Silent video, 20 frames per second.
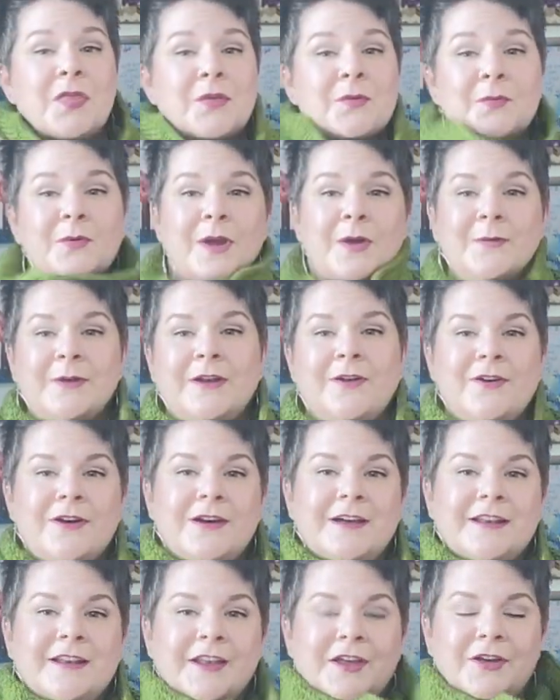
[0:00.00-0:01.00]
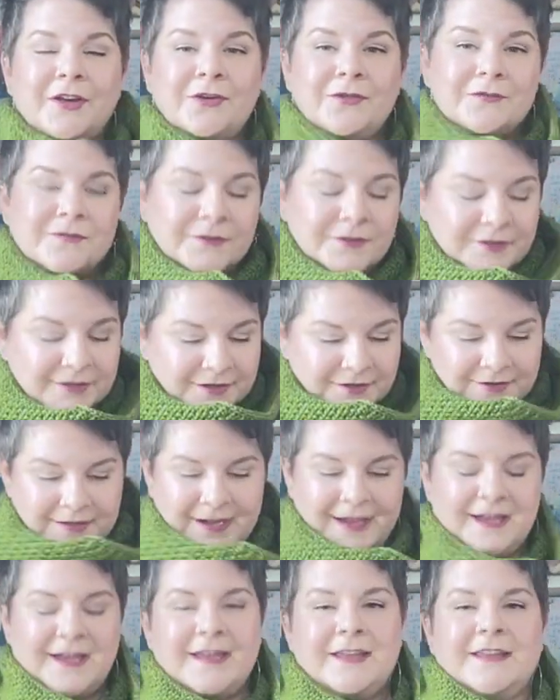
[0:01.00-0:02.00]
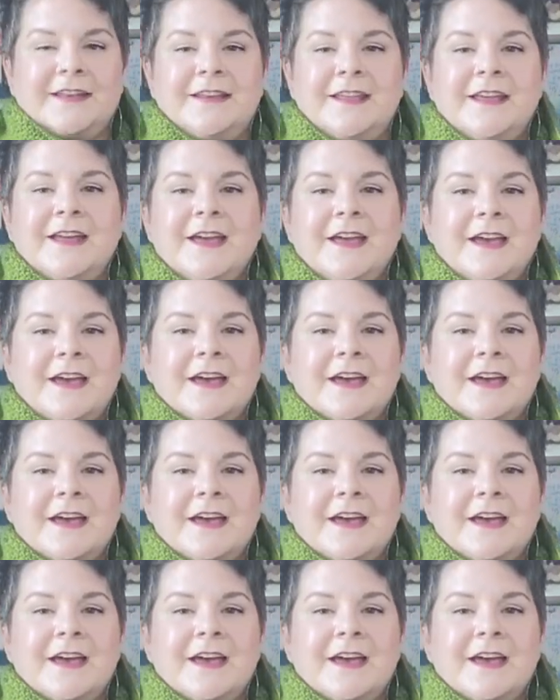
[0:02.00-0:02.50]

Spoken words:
throw it on over your head,